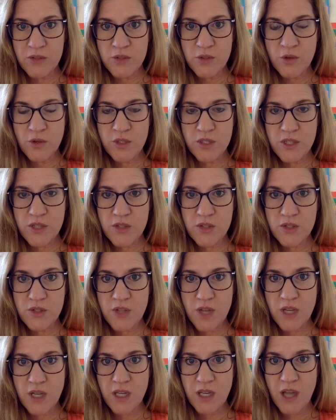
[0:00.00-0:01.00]
So it's a
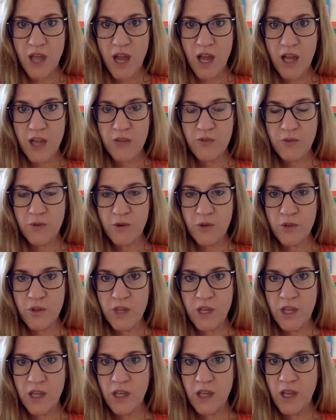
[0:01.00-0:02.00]
study guide for
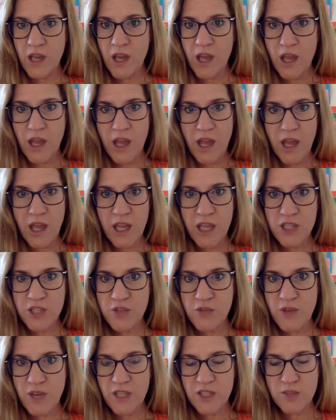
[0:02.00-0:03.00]
the
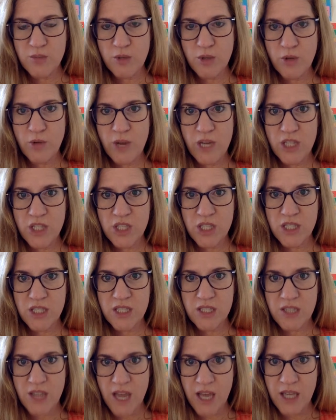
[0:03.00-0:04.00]
Age of
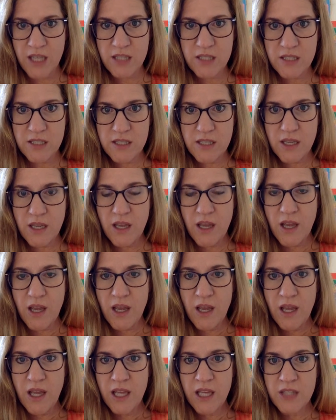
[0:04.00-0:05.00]
Exploration test
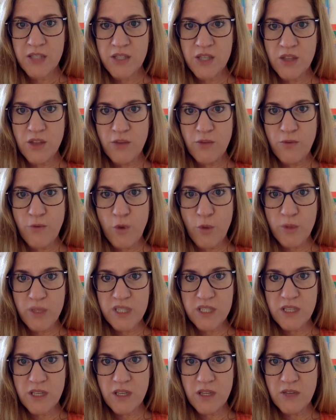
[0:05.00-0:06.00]
it's in the
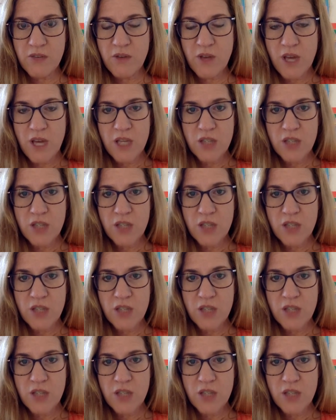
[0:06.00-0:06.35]
formative.